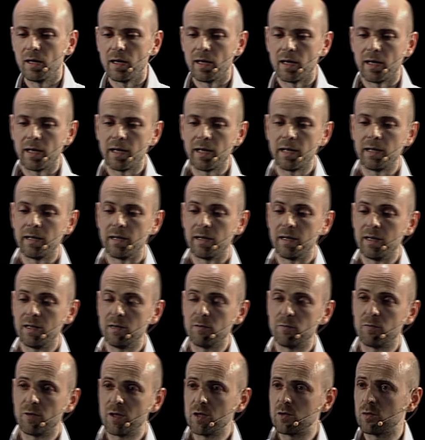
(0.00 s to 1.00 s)
And
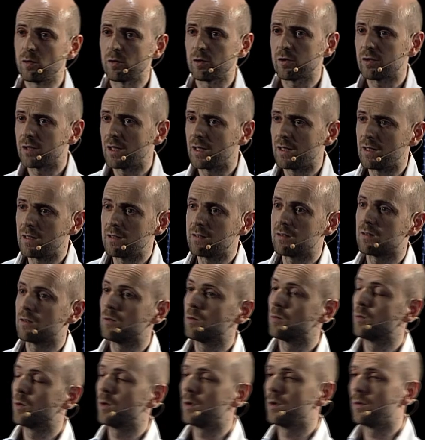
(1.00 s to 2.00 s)
individual cities
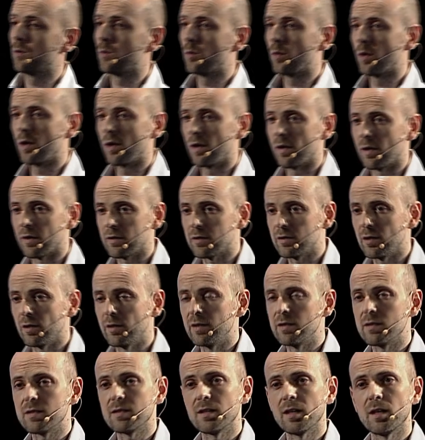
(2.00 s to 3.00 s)
wouldn't work, so
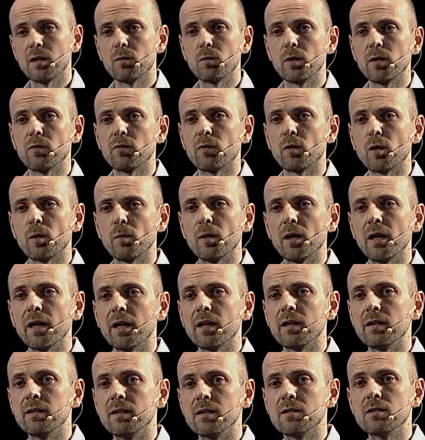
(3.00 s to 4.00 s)
instead we
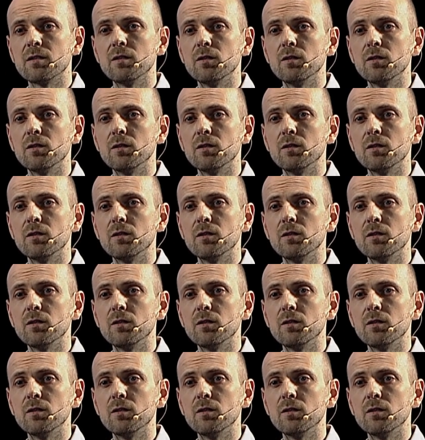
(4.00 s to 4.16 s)
formulated this